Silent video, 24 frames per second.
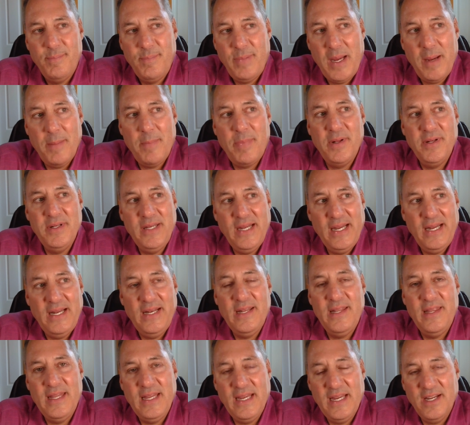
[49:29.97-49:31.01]
People
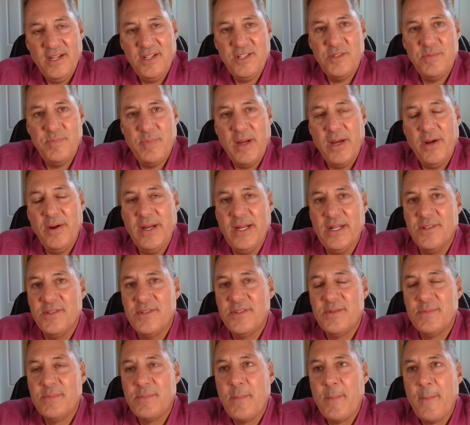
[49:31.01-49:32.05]
need the
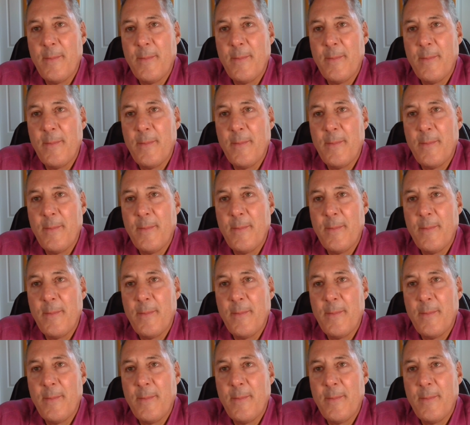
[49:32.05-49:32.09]
experience.